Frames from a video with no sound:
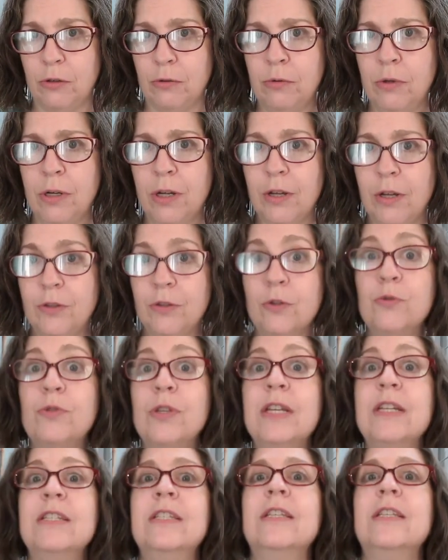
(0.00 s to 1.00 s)
to do,
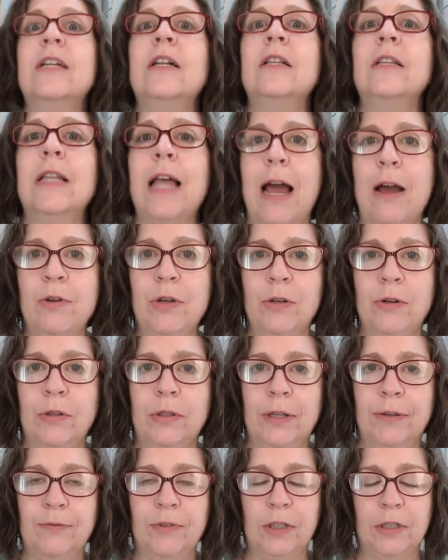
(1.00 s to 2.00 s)
those things that allow you
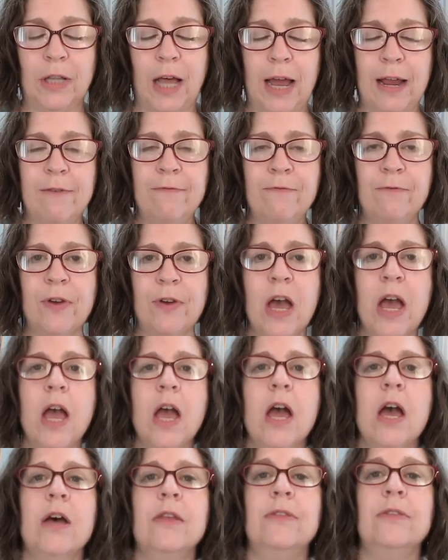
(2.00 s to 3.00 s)
to live the life,
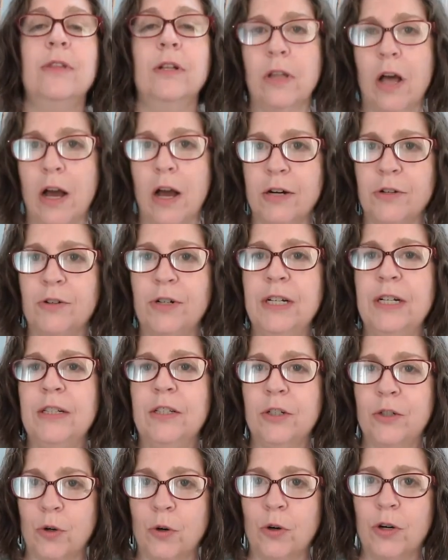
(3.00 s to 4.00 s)
the
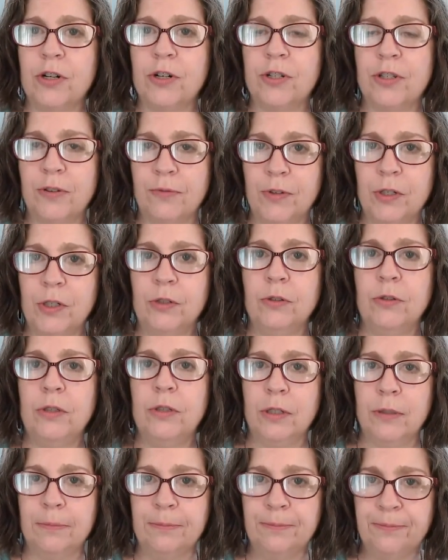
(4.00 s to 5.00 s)
laundry, the chores, the
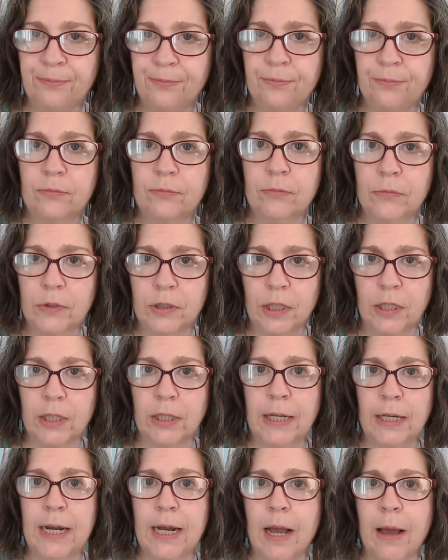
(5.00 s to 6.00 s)
food, the
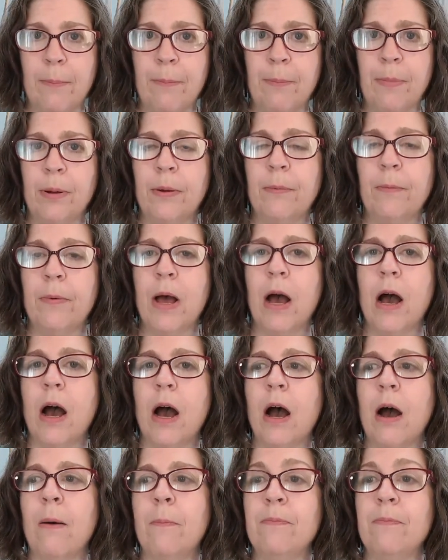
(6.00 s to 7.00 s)
cleaning up,
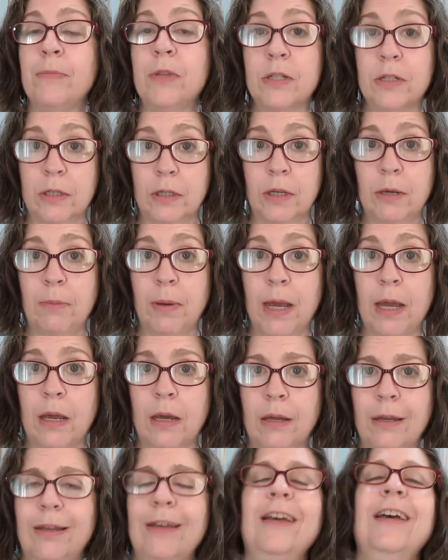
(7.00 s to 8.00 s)
the
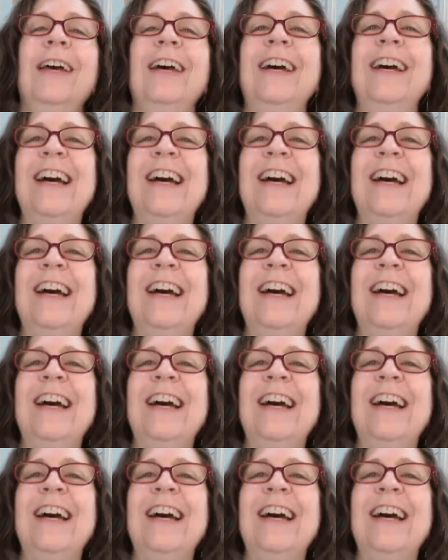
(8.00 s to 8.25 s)
sleeping,